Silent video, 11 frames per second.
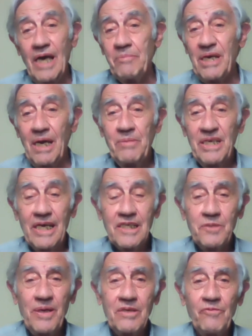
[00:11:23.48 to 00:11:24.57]
I became an
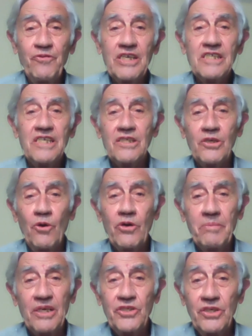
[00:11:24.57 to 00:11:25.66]
expert in fixing sewing
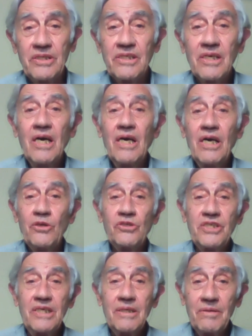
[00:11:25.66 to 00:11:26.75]
machines. You
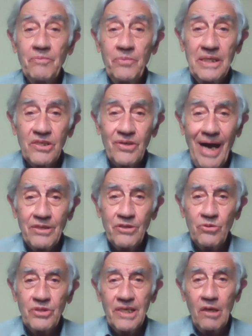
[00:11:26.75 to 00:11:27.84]
see, we tried to
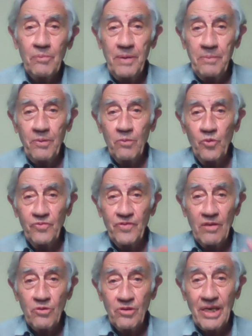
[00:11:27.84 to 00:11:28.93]
sell. People moved
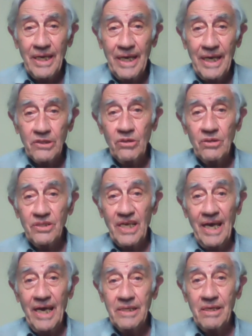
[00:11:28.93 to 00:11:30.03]
into the ghetto.
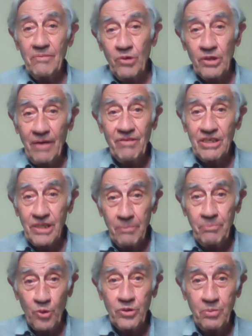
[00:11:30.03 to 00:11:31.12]
They had whatever they
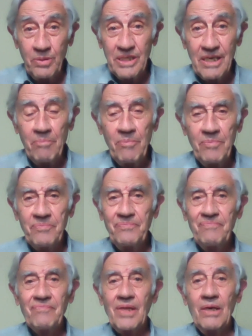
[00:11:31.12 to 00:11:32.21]
brought with them,
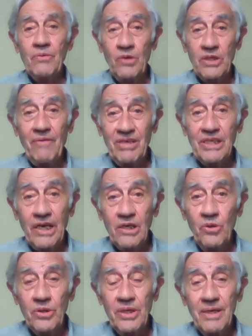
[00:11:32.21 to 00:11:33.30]
whatever they
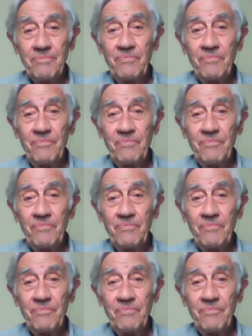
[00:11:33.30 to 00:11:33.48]
could.